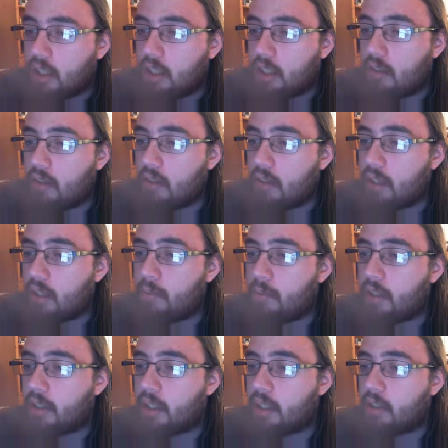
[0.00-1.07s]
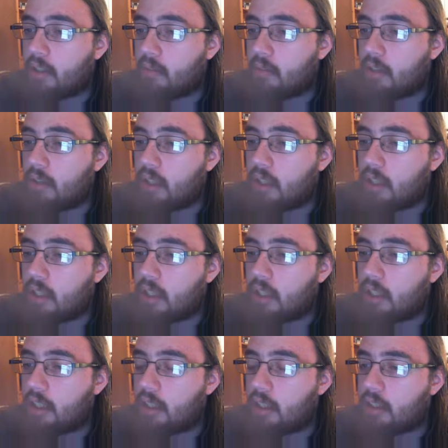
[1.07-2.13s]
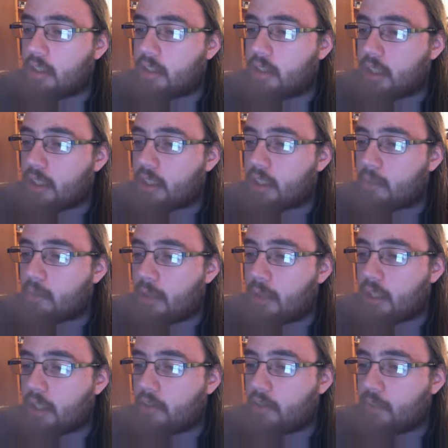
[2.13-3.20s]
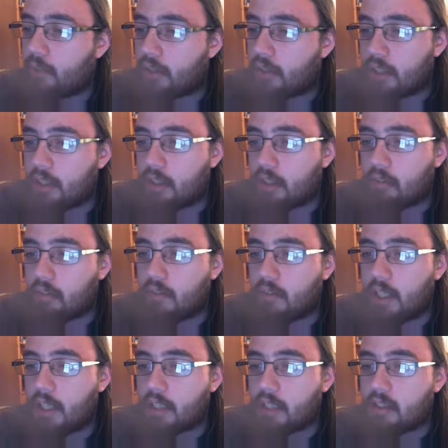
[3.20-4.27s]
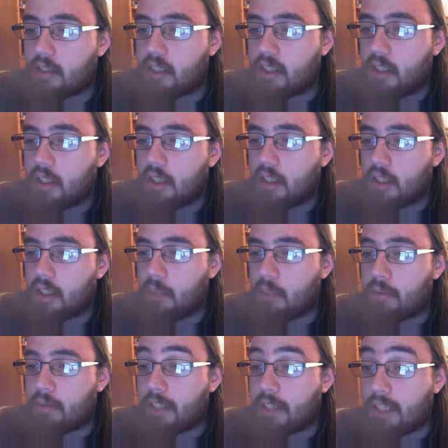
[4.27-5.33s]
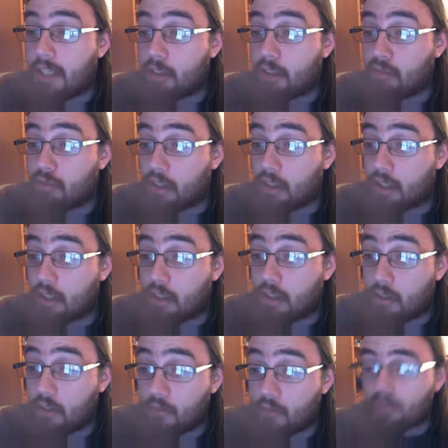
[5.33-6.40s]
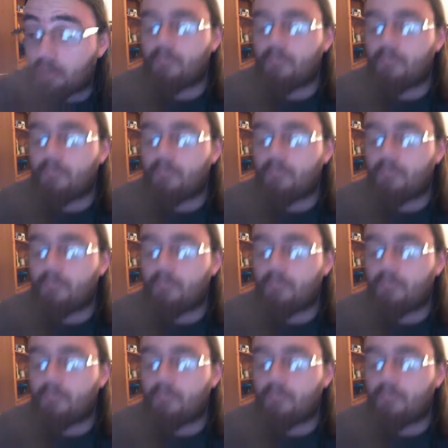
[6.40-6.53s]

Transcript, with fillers: Hold on, Pudding. What the hell are you saying? Goodbye, you filthy little rats. He planned to trick us all